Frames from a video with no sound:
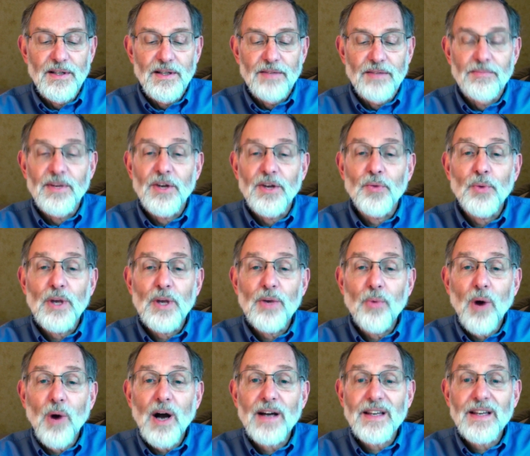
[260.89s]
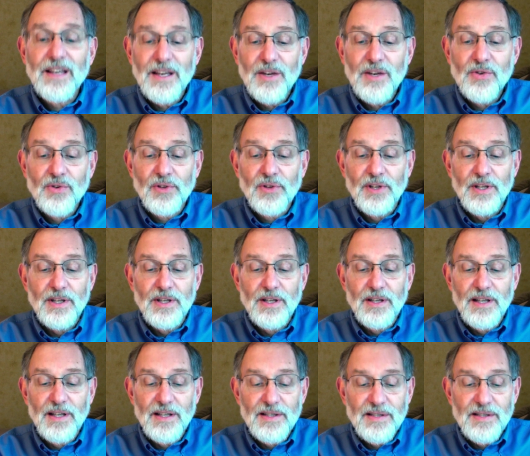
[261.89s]
May we walk eagerly
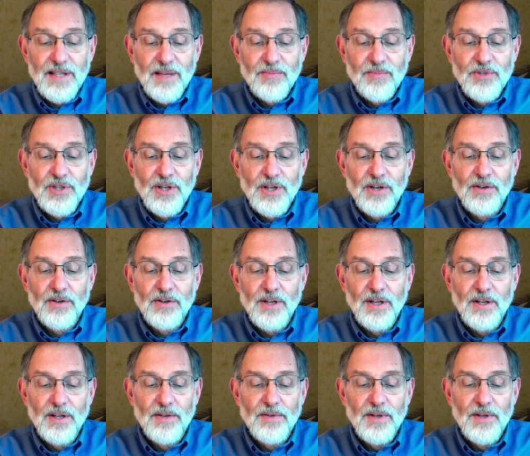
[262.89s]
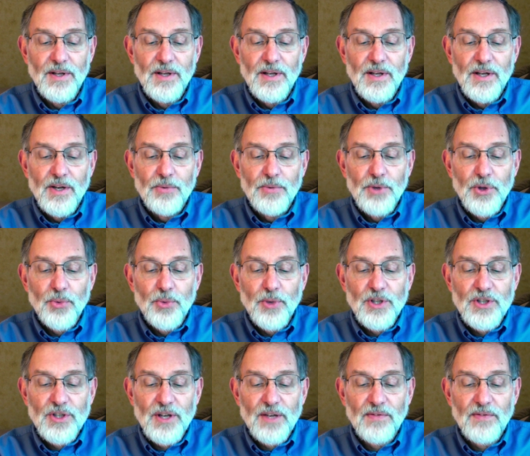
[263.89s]
in that same charity with
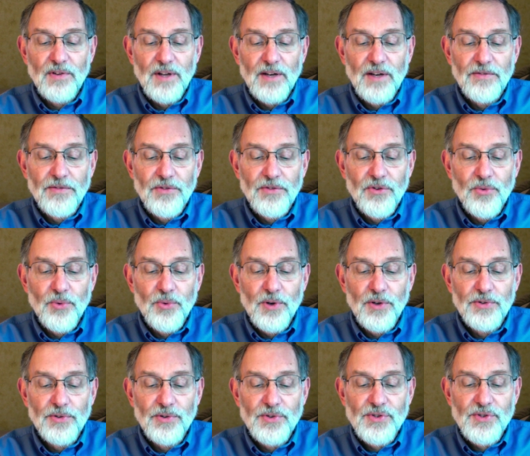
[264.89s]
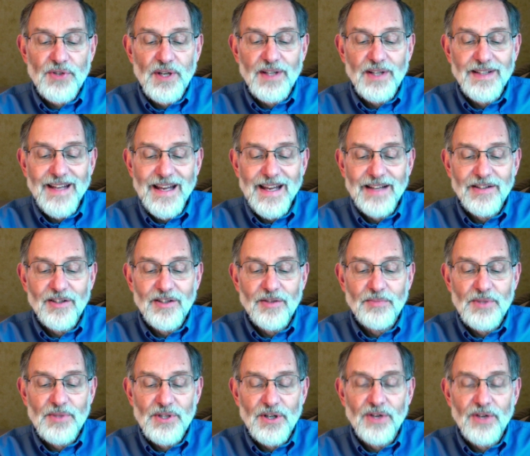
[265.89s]
which, out of love for the world, your Son handed
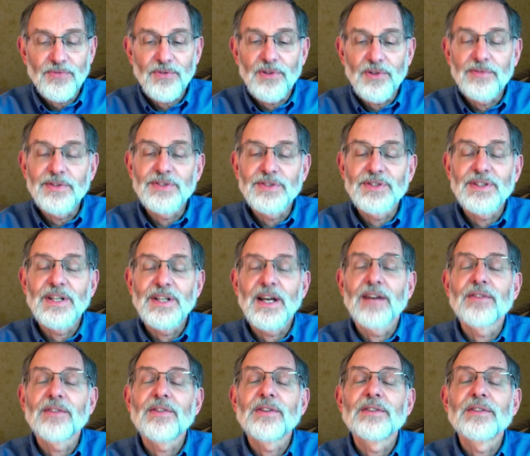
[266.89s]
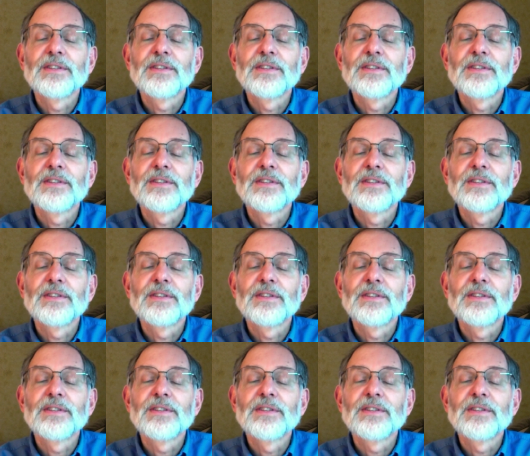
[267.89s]
himself over to death.